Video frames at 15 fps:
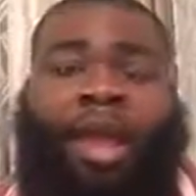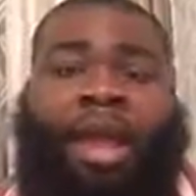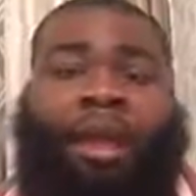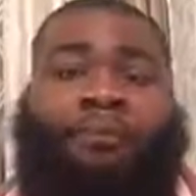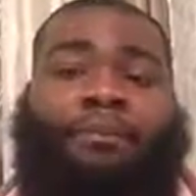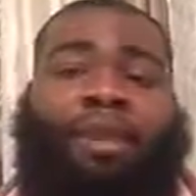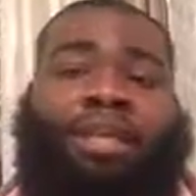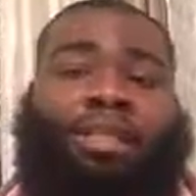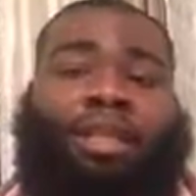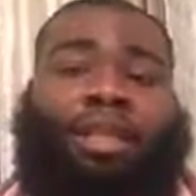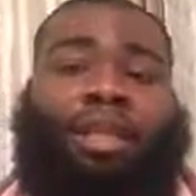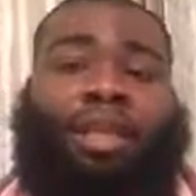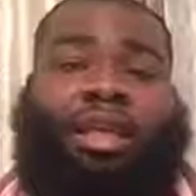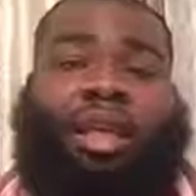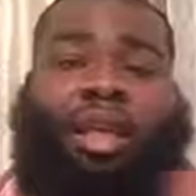and
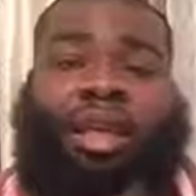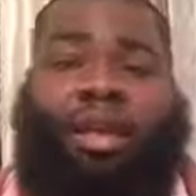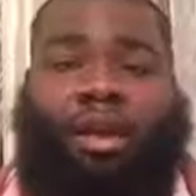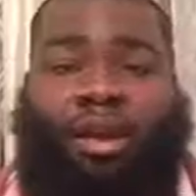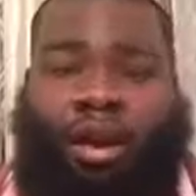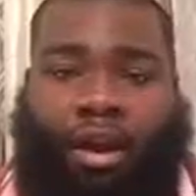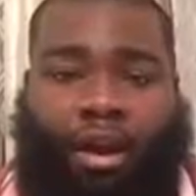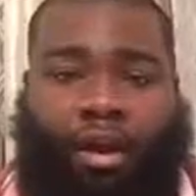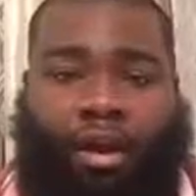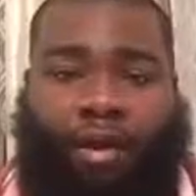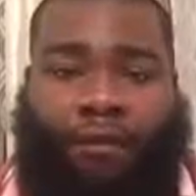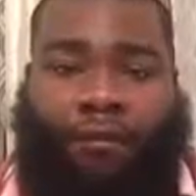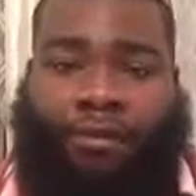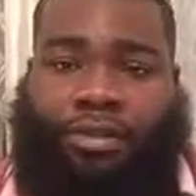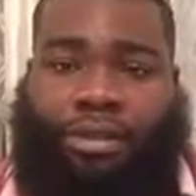basically hit her
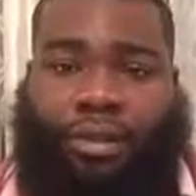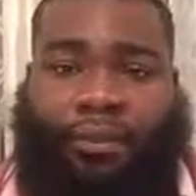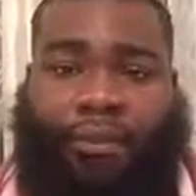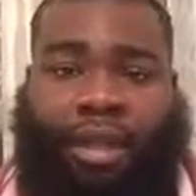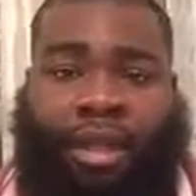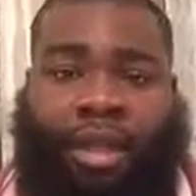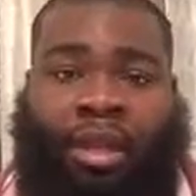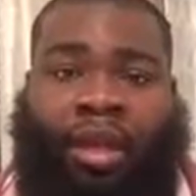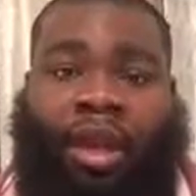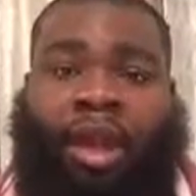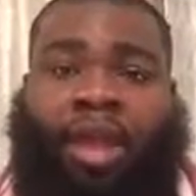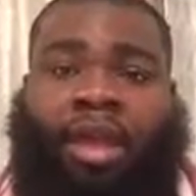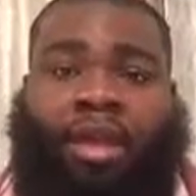off for some money,